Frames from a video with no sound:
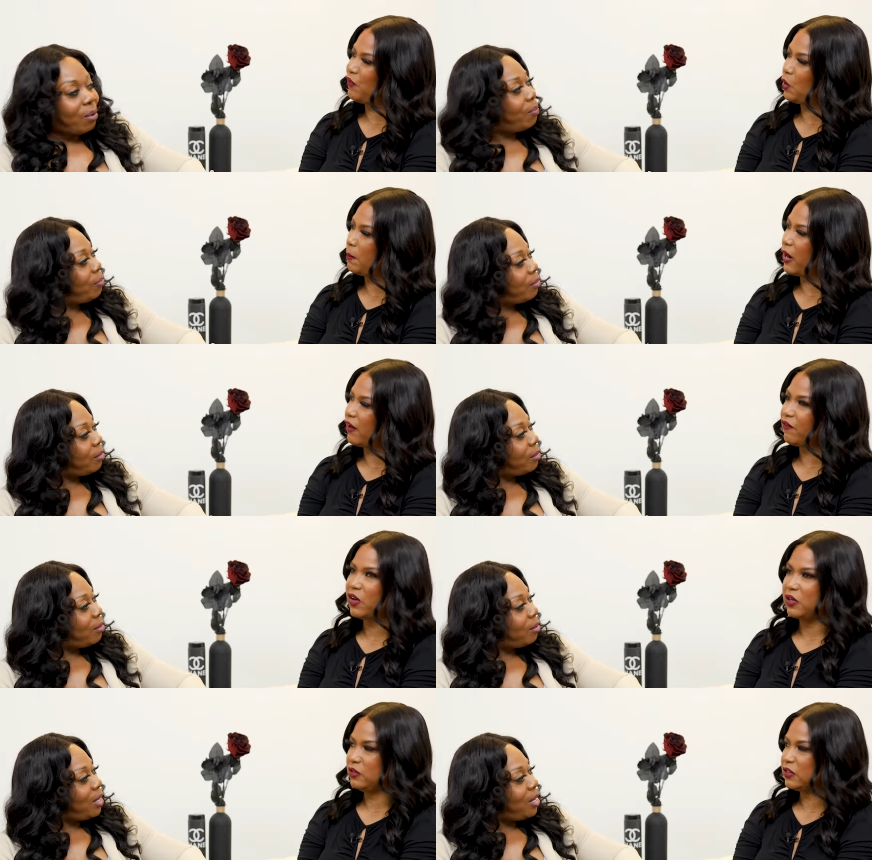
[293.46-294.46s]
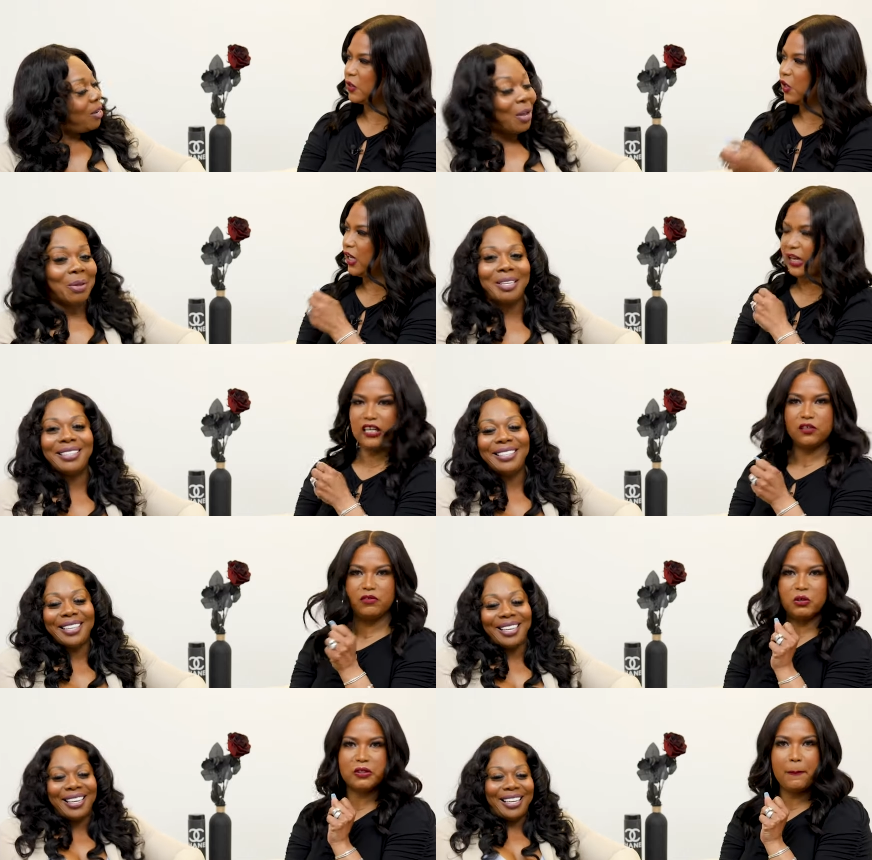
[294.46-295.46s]
Speaker 1: to give you a microphone yeah. so you can
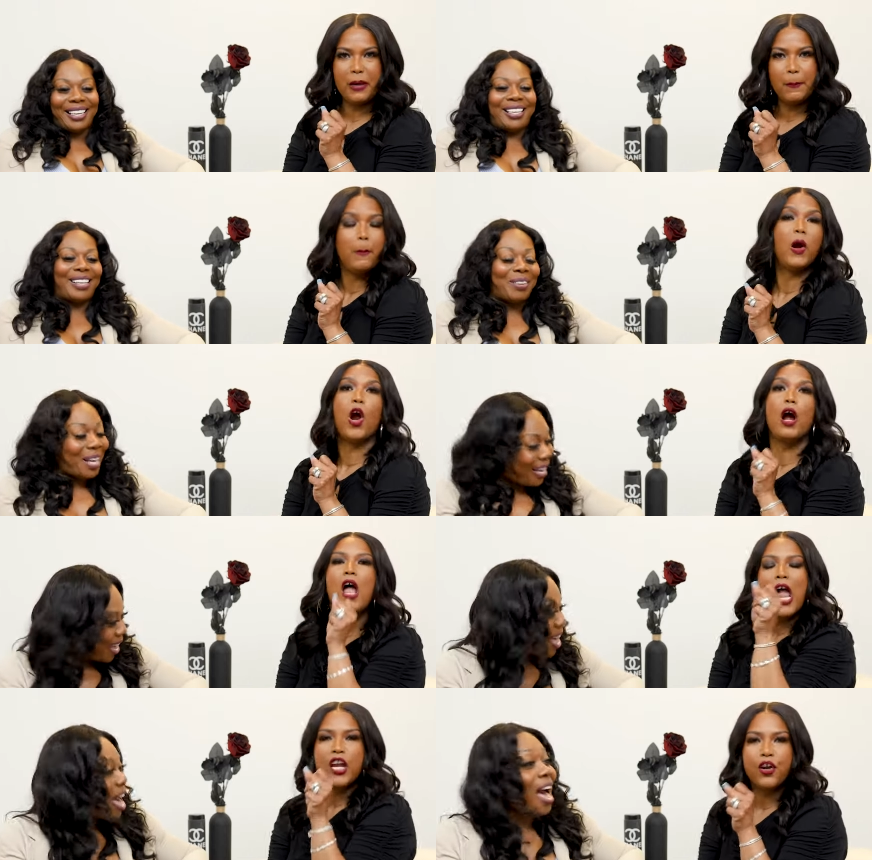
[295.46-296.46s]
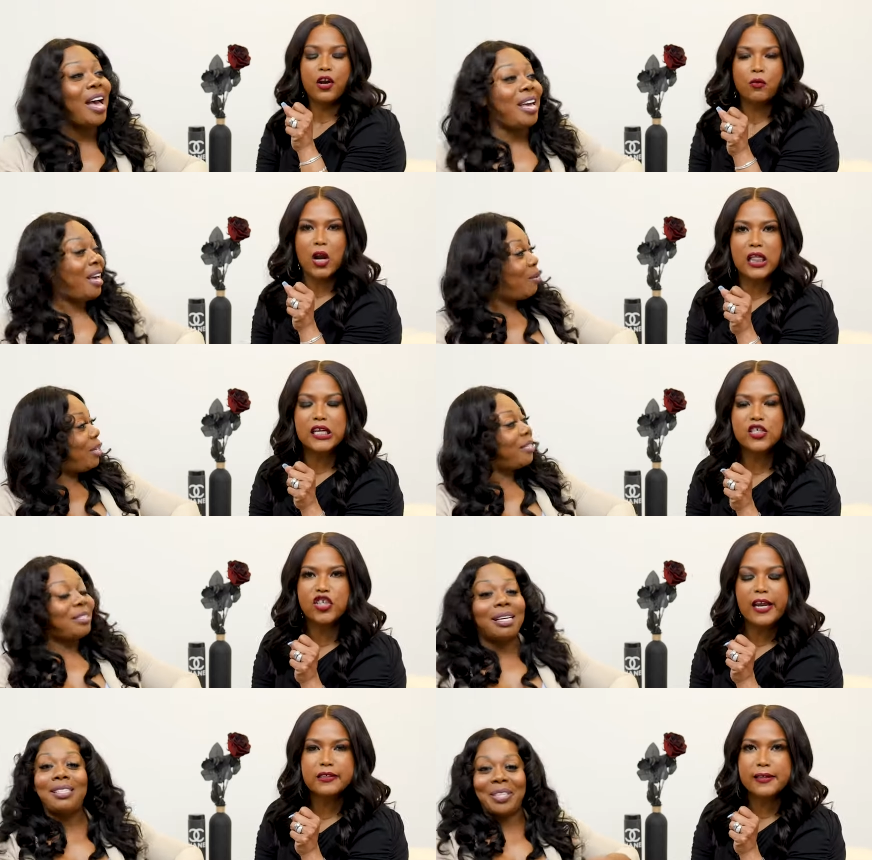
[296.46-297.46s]
interview some people. Girl, you're I, at
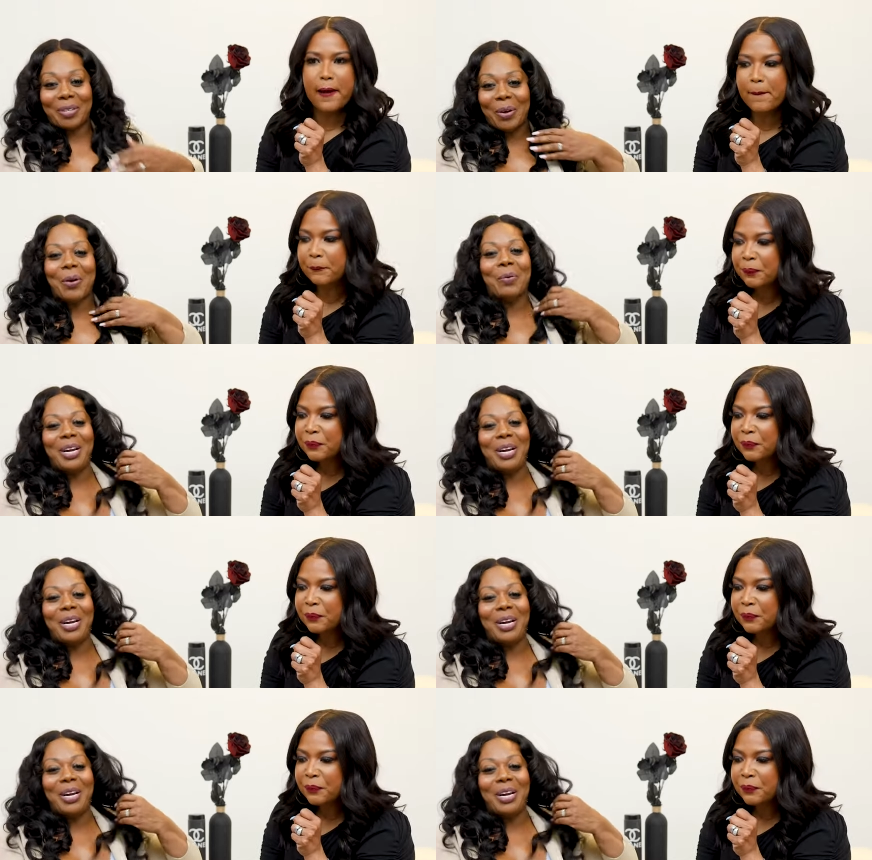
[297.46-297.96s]
Relish, yeah, and um,